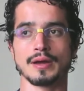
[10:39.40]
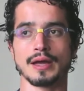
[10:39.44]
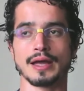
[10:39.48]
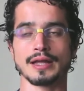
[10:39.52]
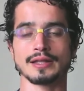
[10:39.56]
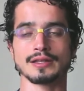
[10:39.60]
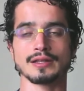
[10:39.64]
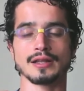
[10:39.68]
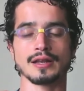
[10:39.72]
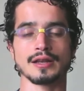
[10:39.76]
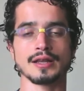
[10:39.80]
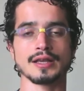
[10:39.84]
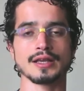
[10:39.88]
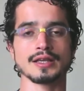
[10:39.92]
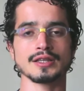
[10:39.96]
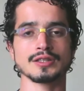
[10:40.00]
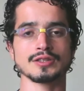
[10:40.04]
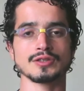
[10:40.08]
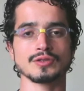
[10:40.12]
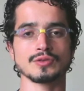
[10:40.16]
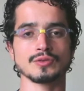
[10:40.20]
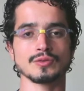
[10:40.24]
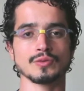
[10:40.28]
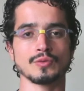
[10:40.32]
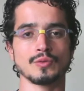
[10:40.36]
at
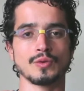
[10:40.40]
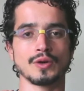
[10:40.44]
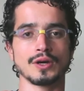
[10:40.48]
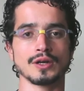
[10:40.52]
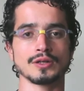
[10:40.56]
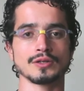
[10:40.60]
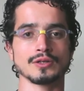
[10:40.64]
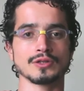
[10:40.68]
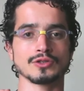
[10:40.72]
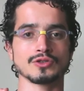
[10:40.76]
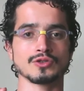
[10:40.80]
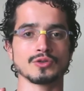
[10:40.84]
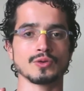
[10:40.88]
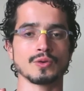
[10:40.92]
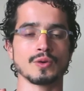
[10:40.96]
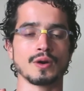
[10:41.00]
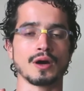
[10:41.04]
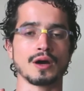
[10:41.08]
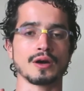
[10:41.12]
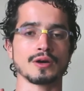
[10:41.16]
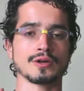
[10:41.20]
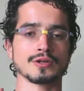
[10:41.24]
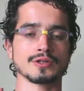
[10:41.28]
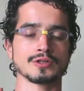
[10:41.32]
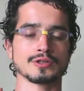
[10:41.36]
least 1 or 2
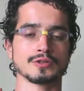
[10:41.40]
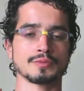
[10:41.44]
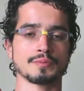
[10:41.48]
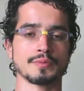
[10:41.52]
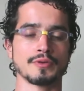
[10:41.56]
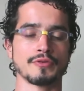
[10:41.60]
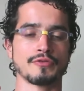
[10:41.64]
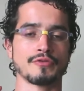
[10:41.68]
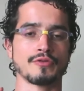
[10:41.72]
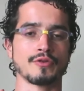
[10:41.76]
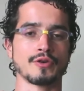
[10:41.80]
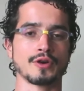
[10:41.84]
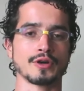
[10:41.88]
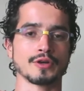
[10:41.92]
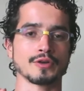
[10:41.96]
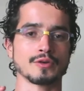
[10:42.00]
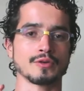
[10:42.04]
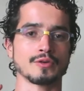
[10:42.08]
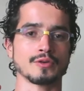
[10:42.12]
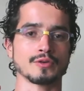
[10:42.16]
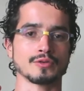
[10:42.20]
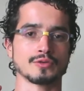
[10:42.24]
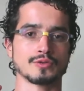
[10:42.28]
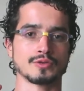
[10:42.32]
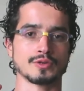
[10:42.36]
hours before you
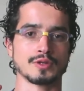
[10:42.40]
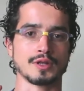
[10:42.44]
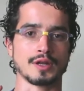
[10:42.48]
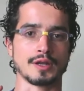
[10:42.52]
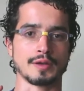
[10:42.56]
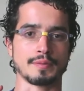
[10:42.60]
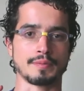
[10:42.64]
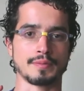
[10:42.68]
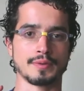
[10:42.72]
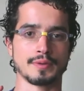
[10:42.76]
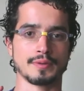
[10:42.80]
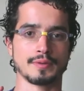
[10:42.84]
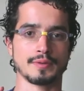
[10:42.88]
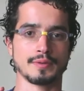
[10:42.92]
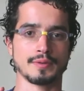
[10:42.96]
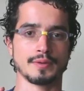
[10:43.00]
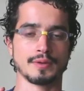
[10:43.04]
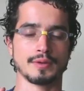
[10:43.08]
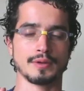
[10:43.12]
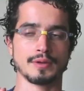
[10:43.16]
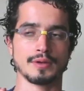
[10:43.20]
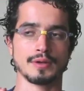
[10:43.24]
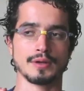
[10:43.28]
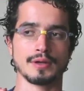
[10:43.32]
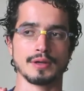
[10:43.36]
go to sleep.
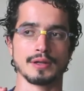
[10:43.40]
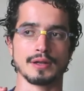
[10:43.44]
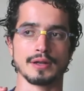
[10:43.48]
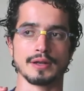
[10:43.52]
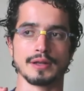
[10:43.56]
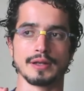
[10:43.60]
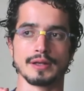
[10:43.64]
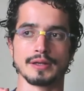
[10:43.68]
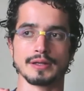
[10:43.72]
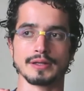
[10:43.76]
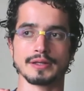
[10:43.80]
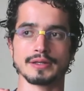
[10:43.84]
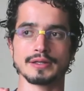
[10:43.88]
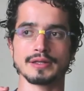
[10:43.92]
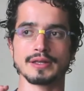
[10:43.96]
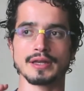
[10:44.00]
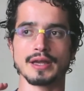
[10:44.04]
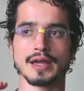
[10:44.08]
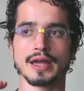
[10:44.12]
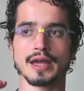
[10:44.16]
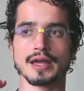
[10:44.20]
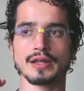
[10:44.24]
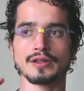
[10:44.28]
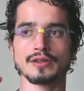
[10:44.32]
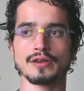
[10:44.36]
In
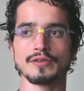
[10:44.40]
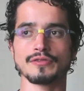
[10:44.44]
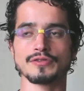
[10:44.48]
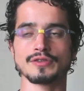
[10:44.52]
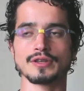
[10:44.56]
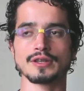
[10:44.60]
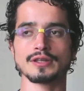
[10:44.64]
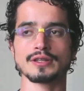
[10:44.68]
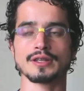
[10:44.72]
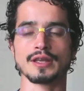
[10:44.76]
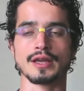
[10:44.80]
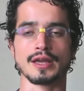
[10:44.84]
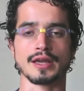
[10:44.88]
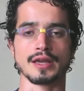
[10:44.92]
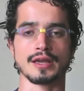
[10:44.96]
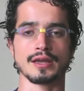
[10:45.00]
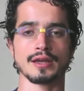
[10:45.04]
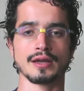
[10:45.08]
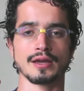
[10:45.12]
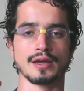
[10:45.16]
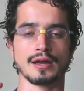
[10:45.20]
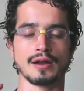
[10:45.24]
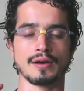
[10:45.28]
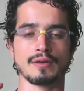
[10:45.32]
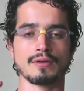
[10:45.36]
the end of the
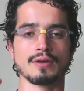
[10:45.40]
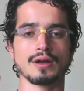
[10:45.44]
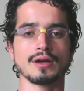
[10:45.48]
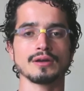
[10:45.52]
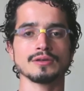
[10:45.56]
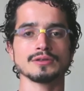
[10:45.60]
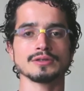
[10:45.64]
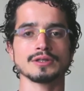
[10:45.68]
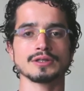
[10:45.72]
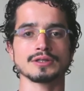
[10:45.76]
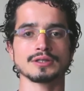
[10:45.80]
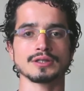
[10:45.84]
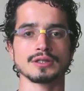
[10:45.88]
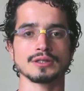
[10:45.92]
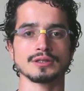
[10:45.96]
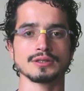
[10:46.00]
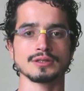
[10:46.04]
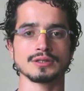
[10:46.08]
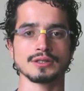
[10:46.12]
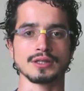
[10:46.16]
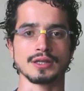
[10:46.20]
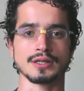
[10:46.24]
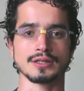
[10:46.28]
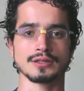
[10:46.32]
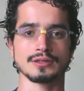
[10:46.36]
day, around the
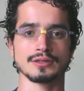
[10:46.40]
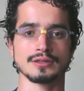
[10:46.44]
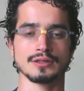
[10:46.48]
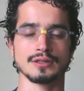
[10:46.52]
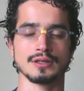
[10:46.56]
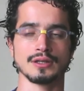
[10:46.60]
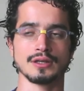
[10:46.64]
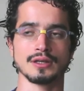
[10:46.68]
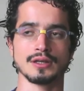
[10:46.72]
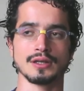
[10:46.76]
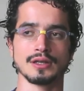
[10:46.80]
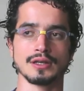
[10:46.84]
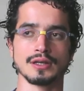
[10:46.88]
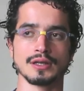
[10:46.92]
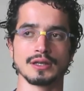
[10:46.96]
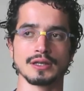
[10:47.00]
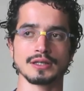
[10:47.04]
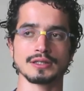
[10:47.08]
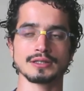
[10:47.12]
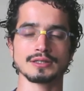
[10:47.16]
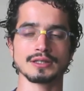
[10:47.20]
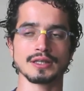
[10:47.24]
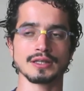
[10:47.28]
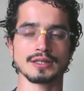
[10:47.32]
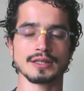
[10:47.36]
sunset,
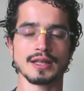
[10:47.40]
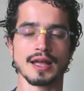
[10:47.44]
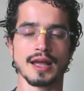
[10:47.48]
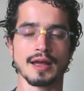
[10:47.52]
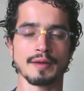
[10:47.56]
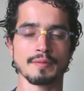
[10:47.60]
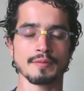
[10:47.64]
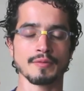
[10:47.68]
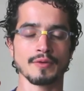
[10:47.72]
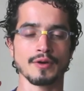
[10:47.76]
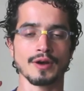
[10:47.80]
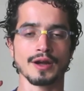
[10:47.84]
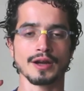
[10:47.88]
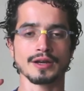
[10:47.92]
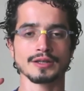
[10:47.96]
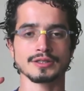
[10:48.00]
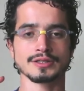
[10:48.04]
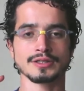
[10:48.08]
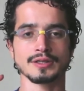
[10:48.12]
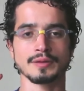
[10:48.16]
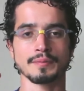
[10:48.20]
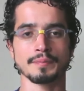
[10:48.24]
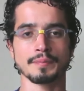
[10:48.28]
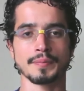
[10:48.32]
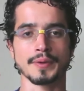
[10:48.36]
it's a time where
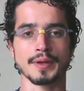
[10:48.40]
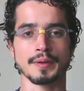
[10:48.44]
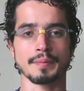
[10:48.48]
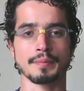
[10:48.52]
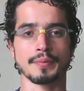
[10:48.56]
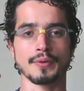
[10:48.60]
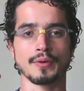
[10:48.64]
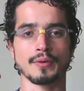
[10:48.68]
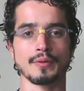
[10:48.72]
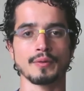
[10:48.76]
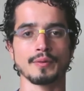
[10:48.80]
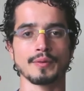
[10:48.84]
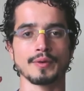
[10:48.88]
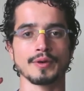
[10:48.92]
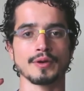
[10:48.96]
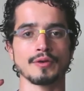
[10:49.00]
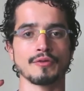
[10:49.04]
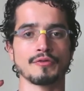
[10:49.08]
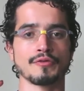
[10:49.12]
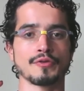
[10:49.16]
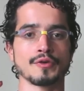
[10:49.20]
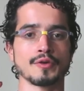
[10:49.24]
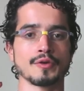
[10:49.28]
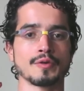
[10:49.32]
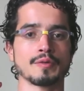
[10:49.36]
some people will
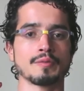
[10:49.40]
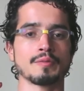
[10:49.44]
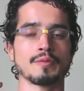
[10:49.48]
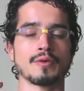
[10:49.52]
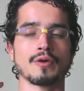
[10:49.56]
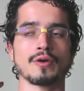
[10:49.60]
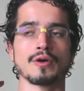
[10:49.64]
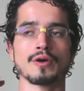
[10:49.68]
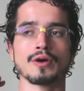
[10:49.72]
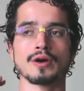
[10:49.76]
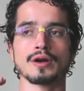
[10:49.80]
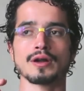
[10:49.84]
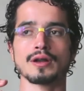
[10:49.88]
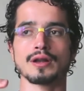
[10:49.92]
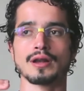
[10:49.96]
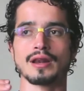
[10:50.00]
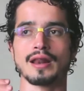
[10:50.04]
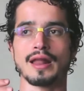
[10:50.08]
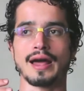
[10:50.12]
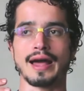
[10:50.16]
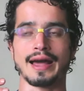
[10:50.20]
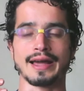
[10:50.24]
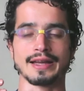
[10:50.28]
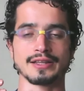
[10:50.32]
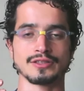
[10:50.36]
feel more
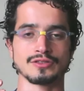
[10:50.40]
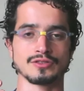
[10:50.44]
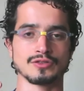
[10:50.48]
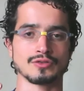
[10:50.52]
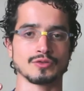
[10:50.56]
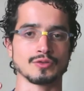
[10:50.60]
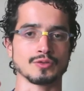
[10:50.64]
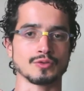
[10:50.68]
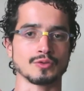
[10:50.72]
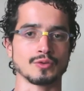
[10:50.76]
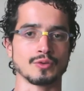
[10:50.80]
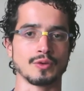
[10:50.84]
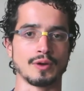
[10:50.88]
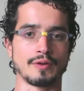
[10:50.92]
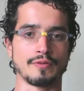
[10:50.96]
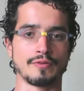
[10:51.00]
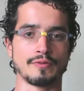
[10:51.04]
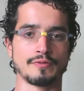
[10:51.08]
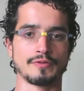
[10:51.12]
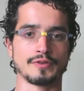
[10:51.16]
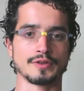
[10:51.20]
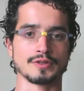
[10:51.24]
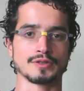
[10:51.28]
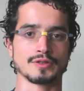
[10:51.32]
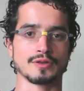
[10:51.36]
light to do a
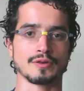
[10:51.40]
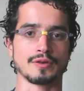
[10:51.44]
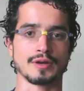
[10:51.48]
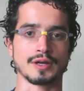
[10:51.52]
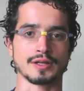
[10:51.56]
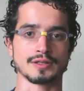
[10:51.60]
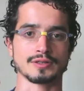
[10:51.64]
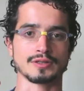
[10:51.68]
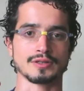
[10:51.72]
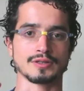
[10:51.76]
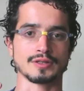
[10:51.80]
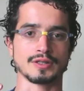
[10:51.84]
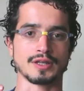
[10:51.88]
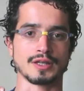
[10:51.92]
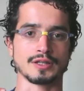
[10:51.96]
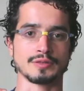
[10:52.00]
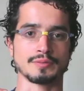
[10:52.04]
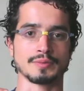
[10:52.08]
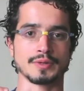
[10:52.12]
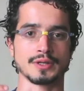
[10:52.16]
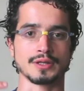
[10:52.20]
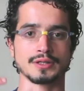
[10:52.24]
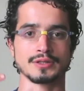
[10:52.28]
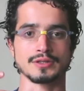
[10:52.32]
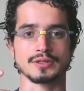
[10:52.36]
physical exercise,
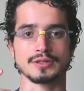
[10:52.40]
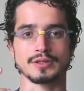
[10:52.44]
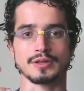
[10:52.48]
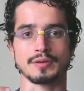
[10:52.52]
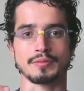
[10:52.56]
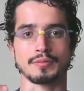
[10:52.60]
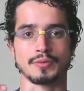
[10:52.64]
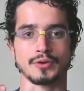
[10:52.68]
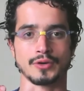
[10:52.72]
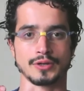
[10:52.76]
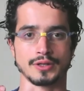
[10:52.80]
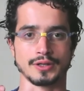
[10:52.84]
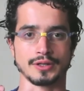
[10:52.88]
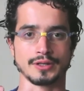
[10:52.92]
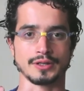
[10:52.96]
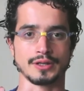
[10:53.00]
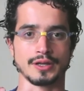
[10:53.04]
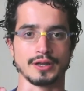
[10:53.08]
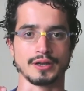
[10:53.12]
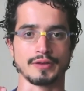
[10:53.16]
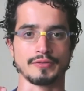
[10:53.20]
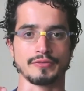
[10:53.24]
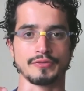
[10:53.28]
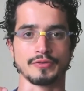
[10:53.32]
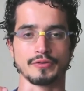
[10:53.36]
because in the morning
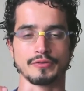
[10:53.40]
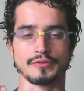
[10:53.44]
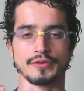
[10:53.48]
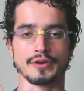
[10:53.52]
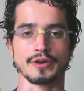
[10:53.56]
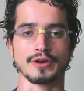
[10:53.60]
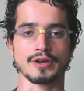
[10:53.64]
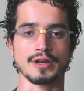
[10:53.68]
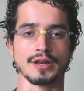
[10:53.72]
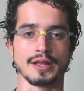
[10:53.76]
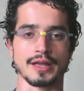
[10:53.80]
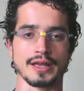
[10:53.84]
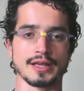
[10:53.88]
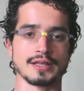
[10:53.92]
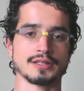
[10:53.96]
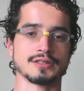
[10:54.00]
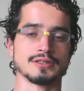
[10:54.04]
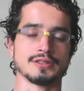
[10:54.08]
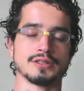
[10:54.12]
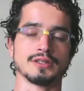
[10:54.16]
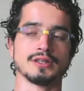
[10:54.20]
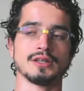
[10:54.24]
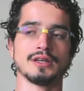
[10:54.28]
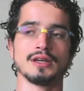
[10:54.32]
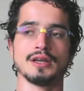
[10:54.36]
they feel very
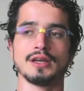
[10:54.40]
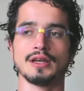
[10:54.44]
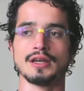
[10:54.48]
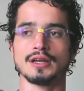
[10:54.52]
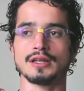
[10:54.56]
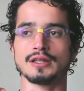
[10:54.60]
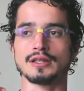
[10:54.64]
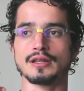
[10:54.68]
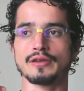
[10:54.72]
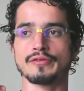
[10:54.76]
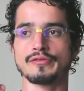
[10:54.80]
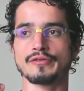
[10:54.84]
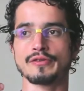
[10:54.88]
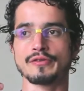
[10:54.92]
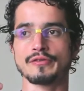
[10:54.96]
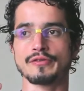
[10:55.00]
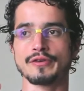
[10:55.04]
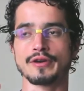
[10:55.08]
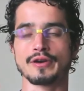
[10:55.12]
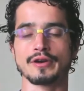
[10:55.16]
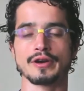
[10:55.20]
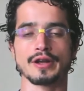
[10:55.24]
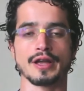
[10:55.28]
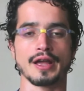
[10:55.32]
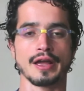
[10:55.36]
lazy and they feel
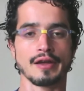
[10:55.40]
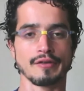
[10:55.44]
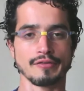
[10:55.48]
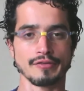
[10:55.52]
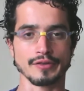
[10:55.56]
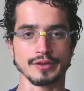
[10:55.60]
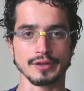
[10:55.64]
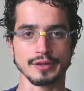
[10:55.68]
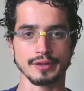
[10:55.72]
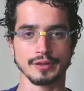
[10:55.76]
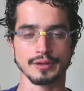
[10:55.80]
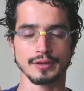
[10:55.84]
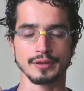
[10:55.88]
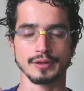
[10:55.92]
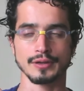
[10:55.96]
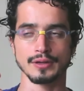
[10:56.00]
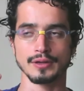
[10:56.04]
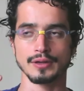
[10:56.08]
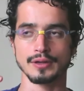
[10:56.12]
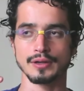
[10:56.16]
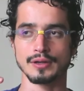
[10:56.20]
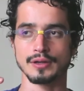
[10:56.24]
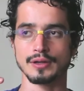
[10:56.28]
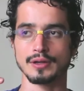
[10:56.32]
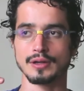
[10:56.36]
very heavy.
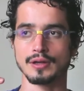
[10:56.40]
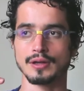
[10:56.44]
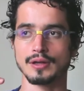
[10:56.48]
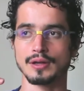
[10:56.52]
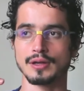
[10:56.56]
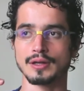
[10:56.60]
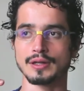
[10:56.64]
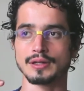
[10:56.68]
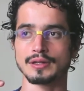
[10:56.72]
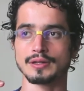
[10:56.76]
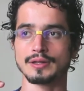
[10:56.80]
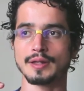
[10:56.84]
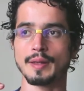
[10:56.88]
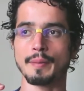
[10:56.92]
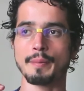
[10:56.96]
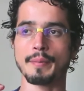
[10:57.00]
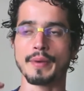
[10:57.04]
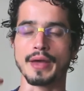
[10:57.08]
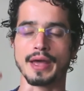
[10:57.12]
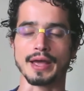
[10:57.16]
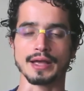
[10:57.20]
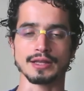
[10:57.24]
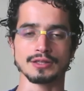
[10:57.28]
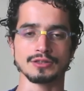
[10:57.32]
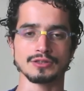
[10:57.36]
The
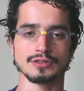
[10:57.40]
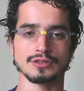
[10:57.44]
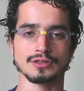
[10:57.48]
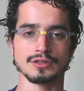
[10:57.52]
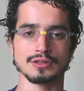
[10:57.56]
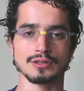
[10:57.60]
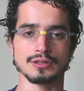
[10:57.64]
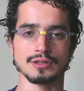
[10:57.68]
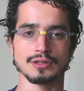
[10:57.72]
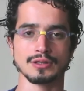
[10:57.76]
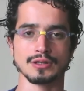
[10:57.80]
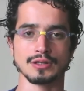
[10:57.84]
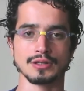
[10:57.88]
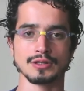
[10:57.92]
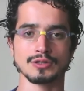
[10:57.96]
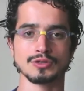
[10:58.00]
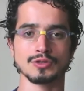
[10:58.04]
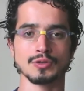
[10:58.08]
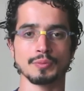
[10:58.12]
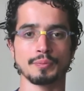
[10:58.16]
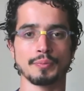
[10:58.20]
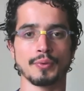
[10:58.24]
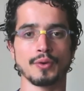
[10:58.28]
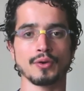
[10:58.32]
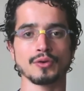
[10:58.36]
best is
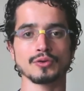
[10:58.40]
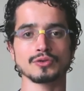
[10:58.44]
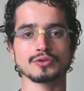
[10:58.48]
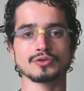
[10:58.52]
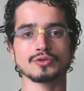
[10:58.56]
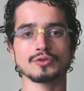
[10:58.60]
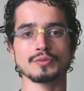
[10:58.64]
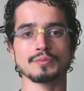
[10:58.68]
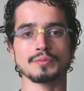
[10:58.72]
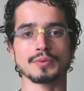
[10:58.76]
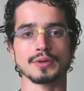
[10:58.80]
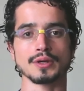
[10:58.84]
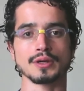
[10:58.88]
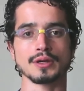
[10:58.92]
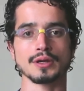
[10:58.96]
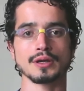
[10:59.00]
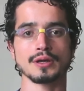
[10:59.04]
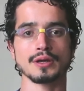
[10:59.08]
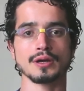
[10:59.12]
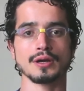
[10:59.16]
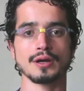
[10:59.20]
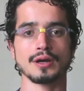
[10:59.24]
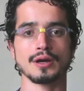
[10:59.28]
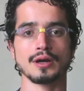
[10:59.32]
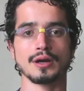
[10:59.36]
supposed to
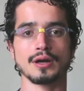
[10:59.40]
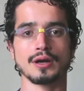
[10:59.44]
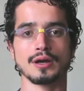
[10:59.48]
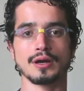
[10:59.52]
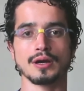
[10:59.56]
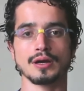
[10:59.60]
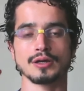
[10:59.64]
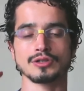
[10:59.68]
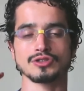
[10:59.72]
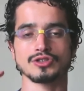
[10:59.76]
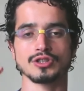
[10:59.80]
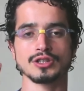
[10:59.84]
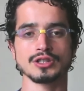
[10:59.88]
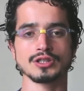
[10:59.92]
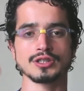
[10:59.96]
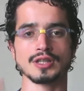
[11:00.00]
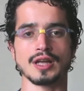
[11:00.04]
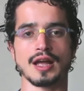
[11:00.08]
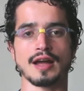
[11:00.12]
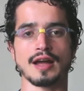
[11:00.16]
be just